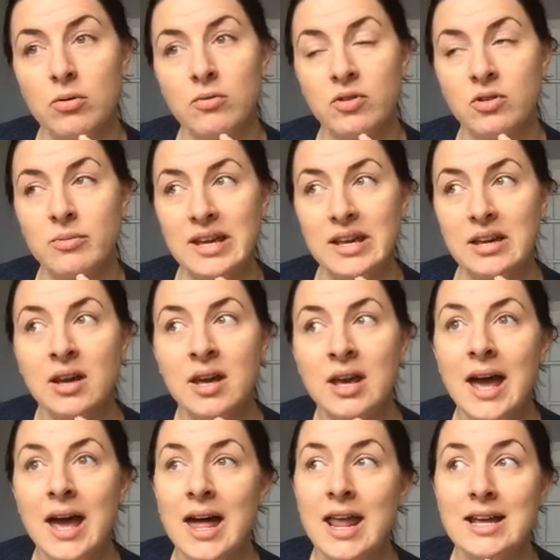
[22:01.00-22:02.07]
over a week.
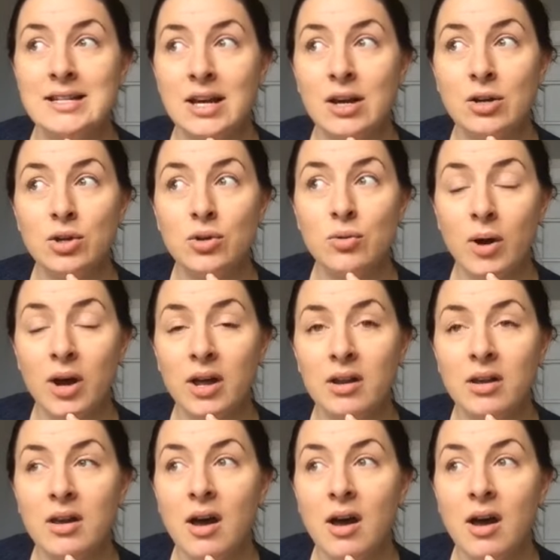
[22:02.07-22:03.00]
And I tell you what,